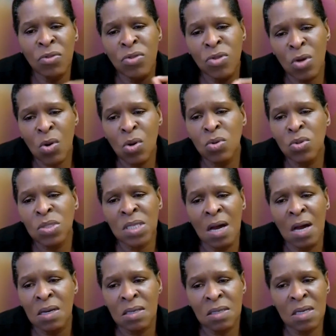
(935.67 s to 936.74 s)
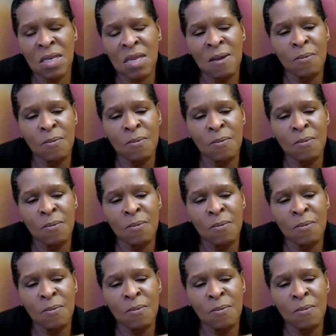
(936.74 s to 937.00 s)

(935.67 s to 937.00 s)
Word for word: those under the